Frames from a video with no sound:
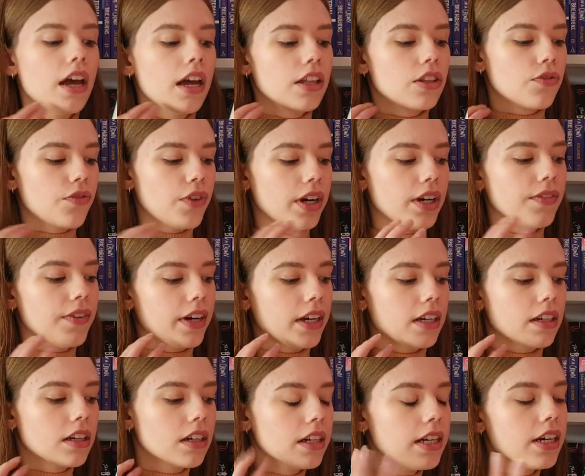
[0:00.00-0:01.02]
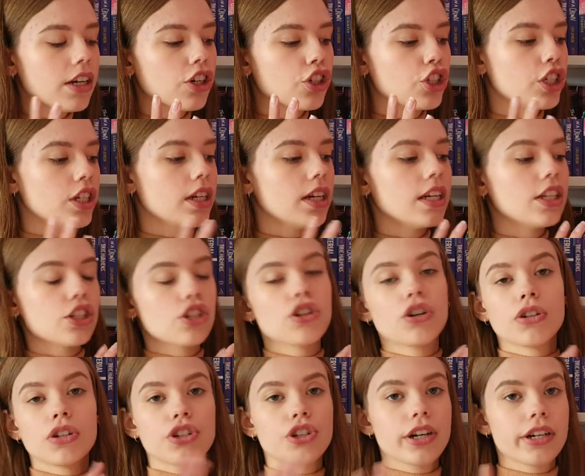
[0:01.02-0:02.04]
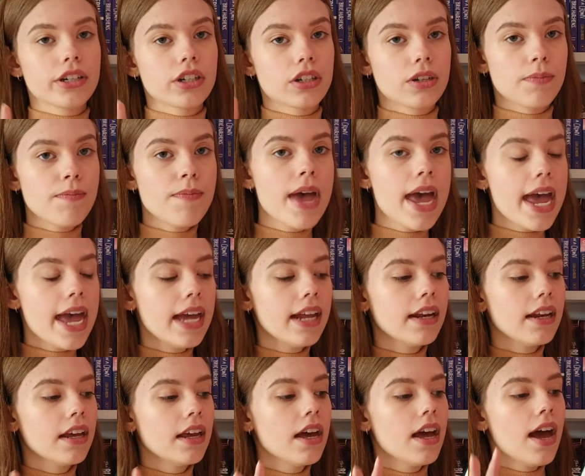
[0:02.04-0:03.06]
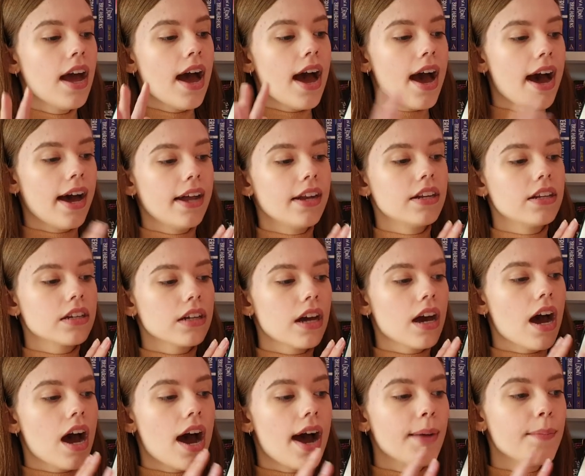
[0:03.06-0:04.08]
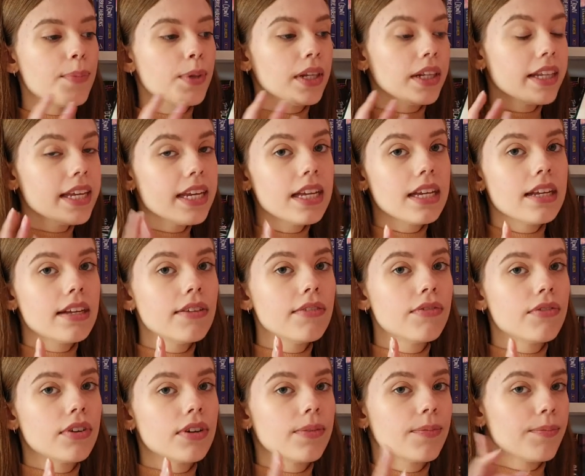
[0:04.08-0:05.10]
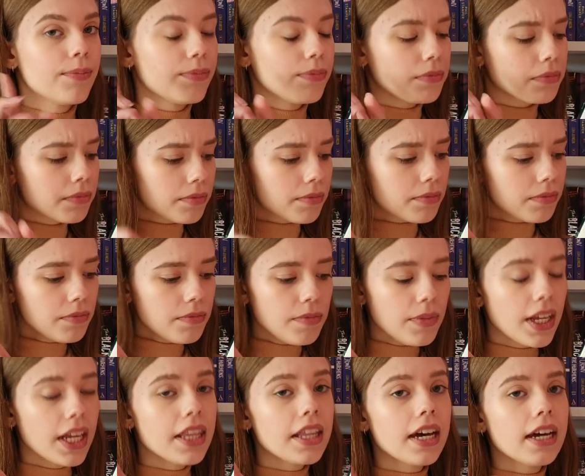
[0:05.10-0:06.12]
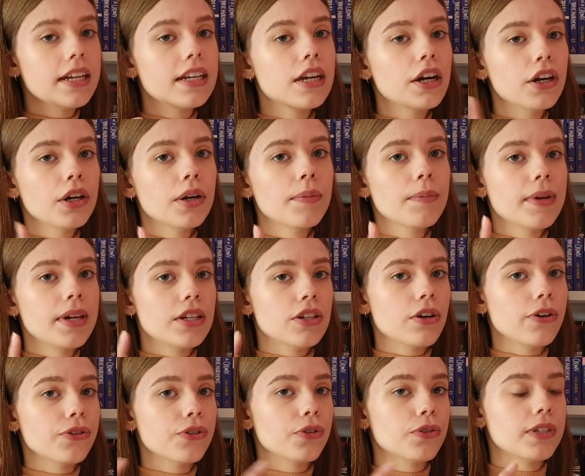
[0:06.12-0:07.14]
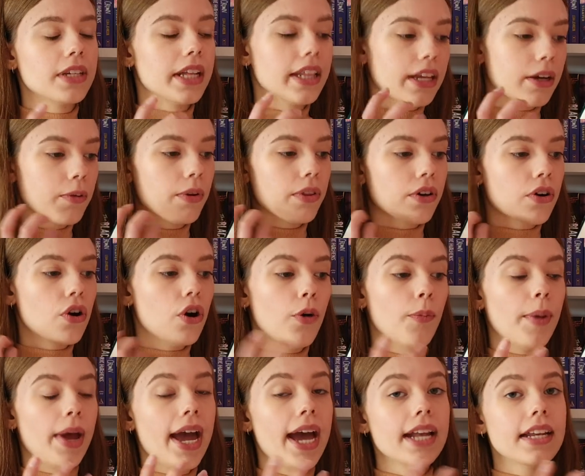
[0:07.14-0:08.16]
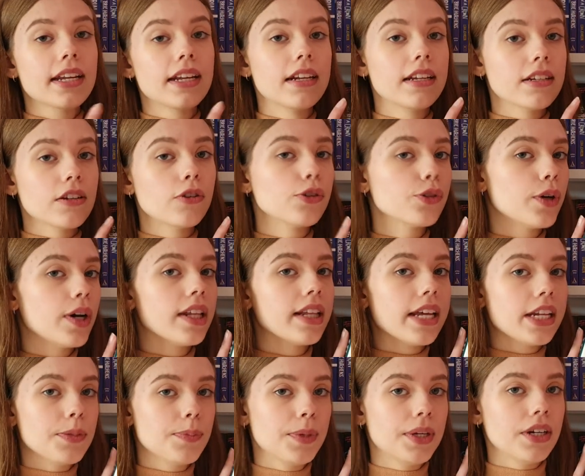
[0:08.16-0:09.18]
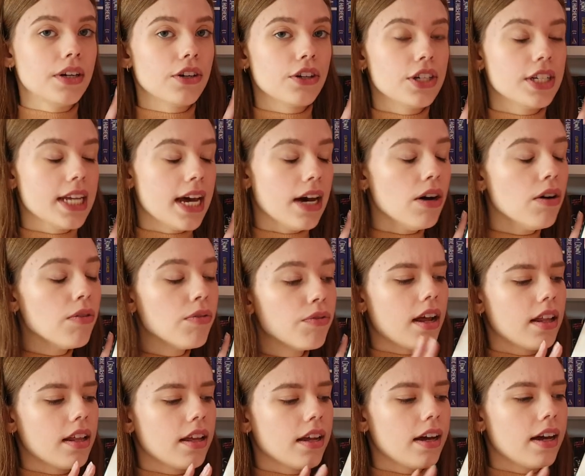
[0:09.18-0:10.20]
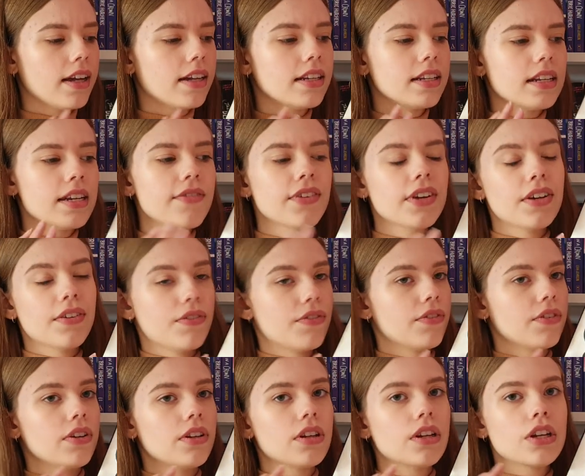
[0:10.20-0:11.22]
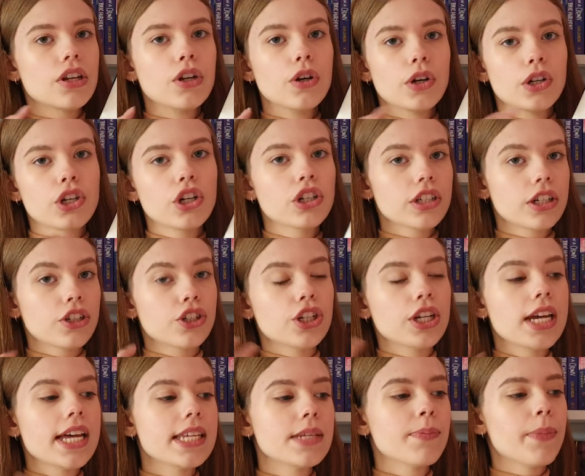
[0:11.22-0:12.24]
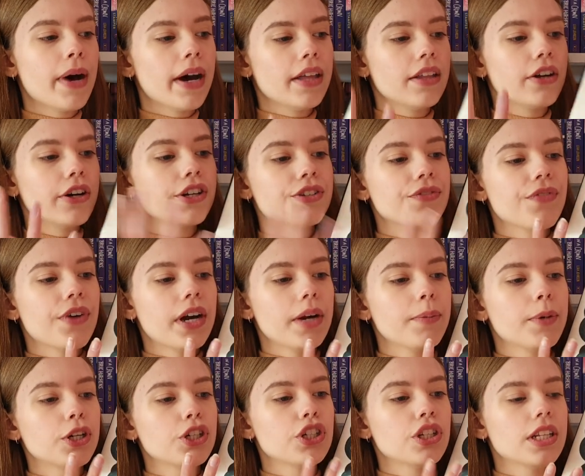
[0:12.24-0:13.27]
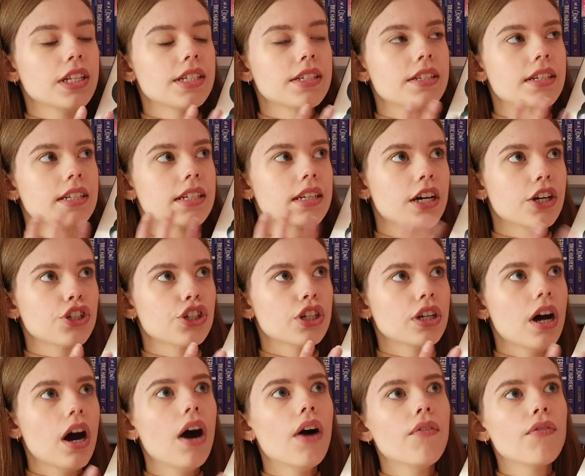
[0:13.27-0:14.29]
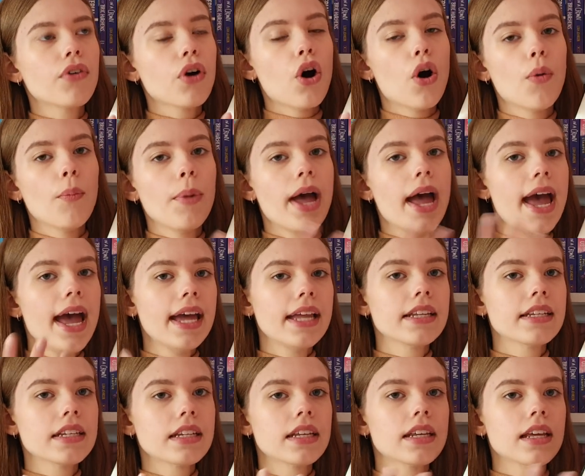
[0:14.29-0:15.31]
It's very, very clear she is not attracted to men, and I believe that Nirrim is also dealing with comphet and is also a lesbian herself. And even if, you know, it turns out she is bi, there is very much this discussion of comphet